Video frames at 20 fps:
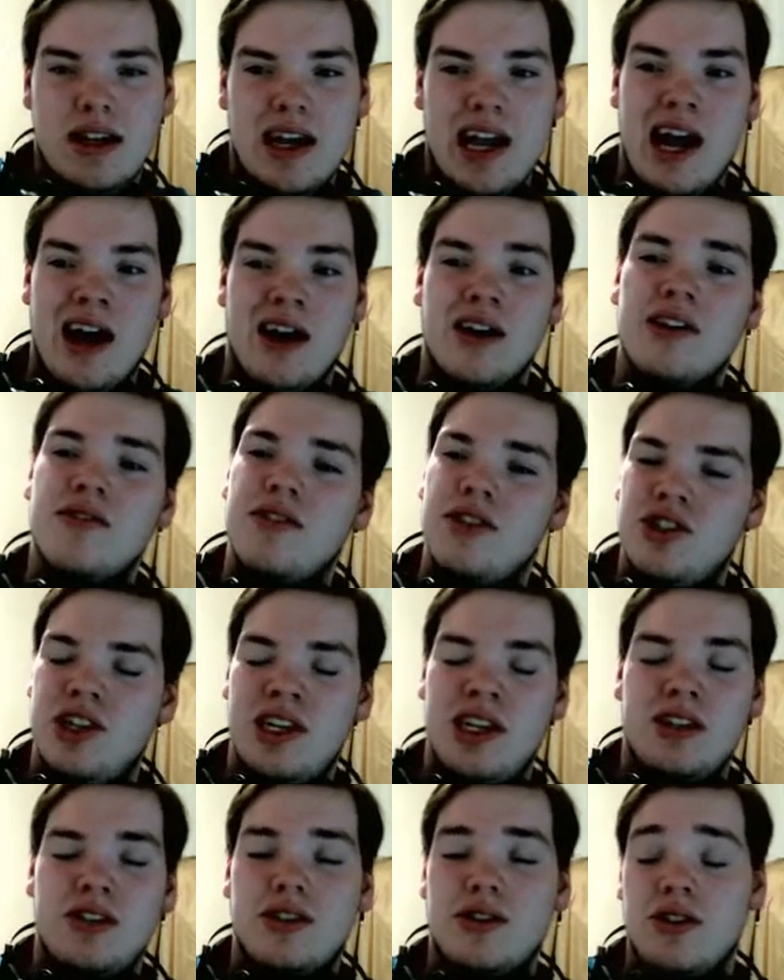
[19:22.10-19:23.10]
out of the Gen
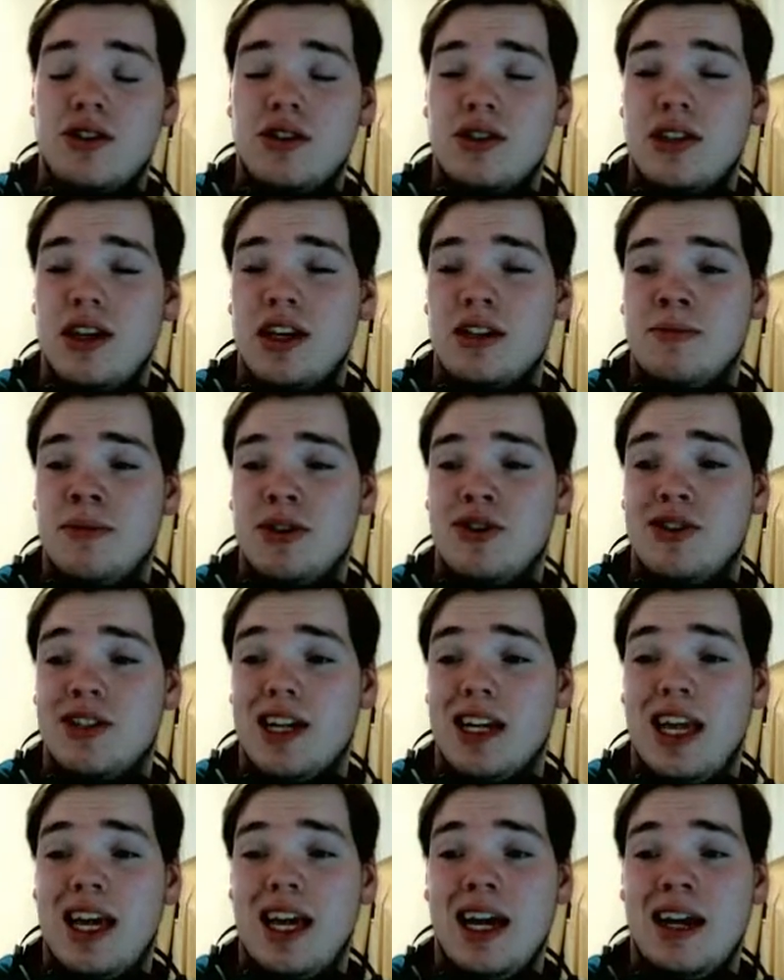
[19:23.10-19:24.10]
8 starters as much as I
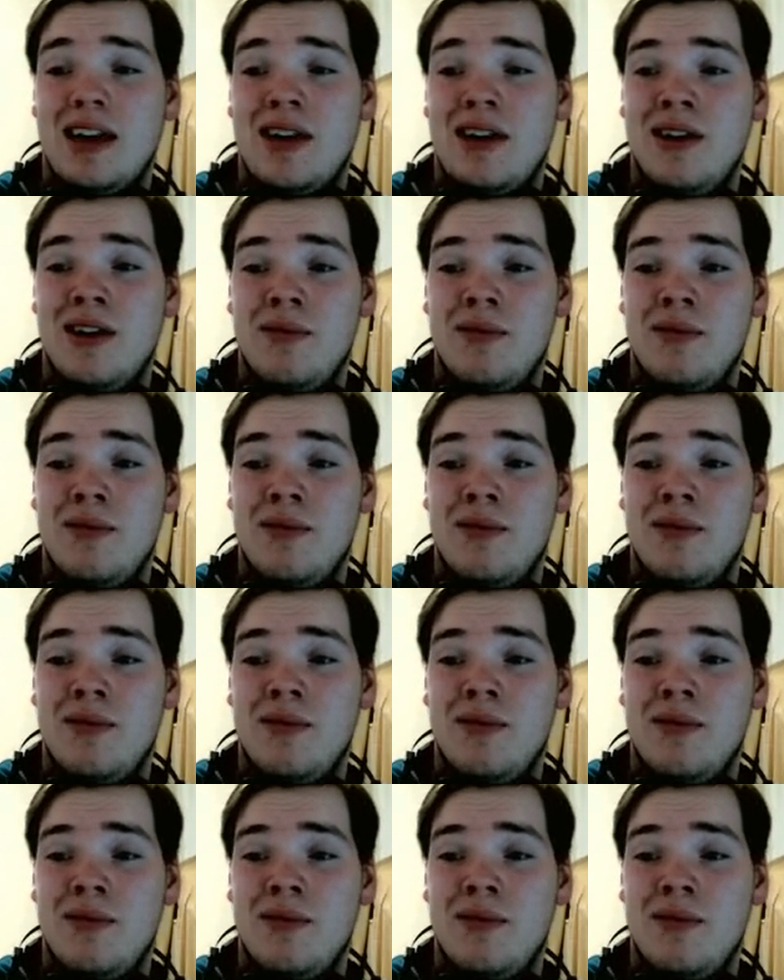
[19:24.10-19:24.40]
can,